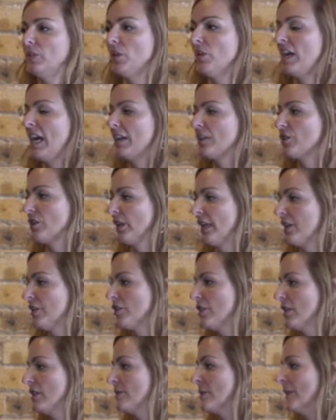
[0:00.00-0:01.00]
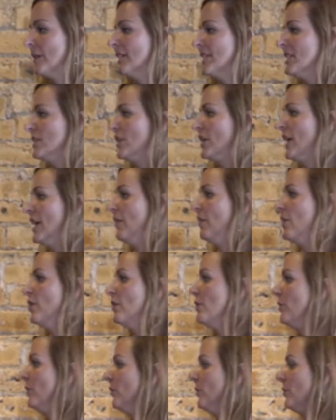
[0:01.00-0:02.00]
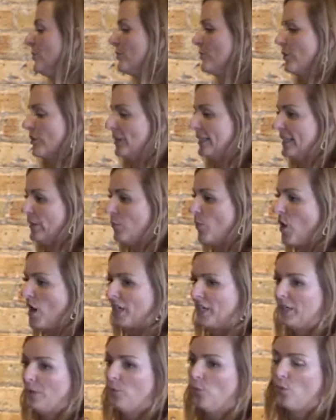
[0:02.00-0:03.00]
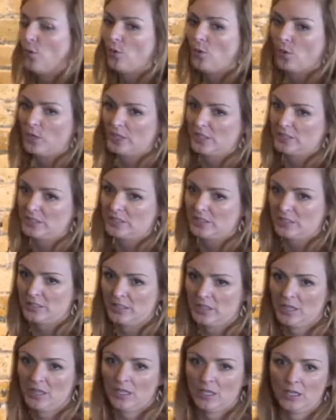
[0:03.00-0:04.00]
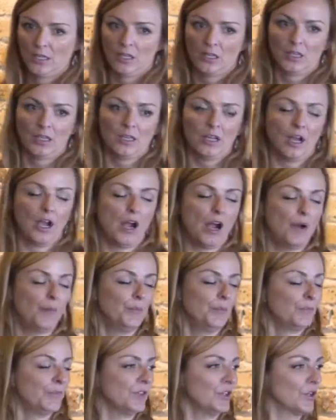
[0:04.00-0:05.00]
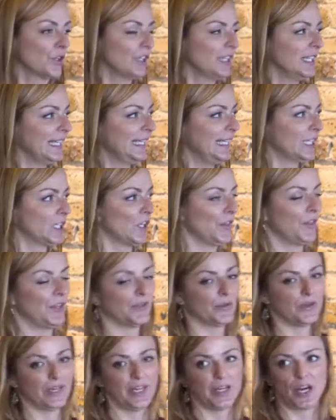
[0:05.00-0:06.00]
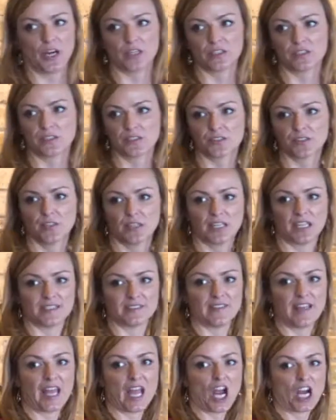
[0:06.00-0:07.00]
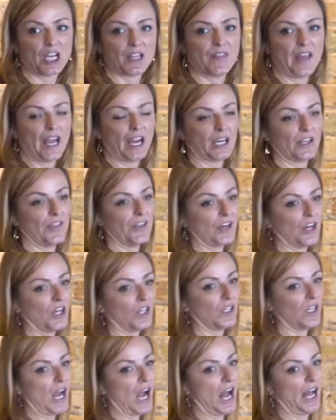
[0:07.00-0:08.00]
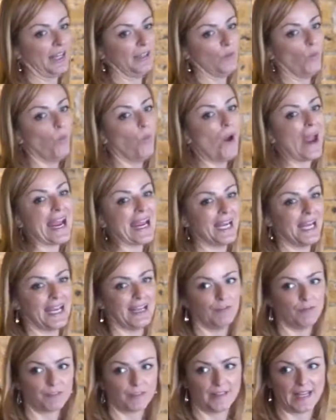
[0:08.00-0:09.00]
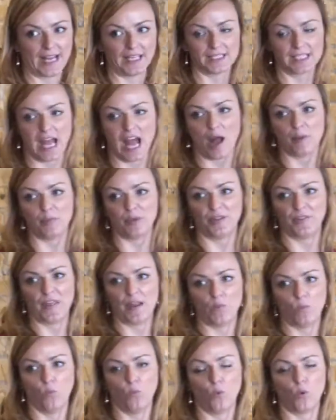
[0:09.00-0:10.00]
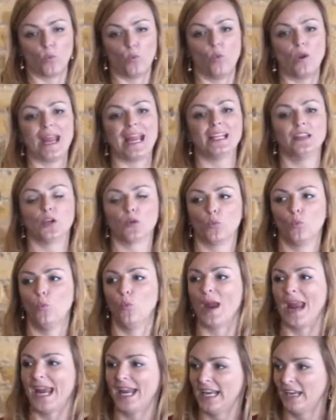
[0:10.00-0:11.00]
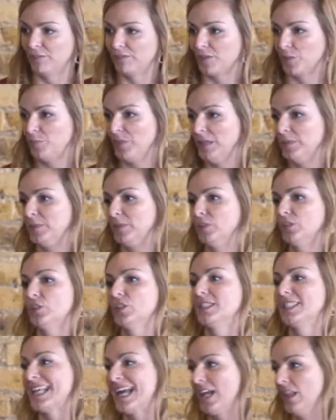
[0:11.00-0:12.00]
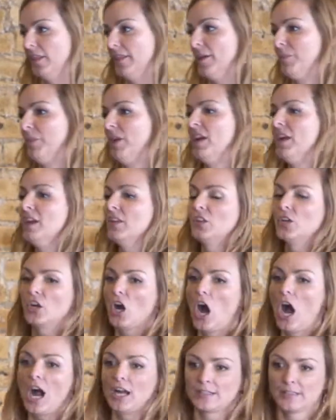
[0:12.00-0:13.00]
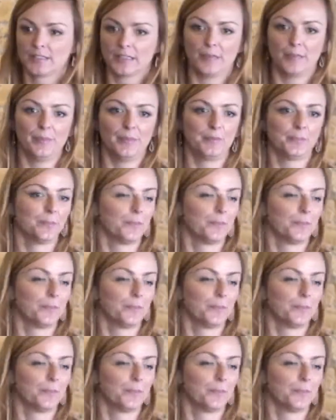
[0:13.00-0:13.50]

congratulations because they're in the news or they won an award, you're going to get on their radars because they are there, they're online waiting for that to happen. They're waiting for people to tell them they're awesome.